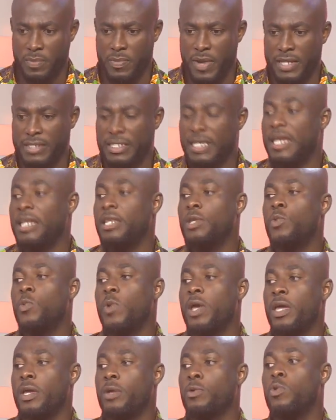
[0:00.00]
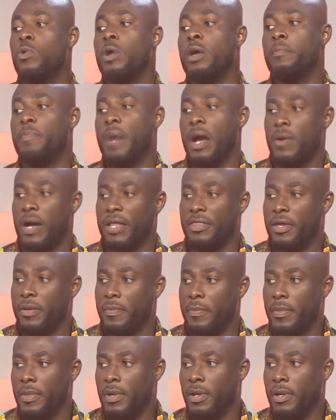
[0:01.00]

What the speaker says: the party. Any way it will empower them.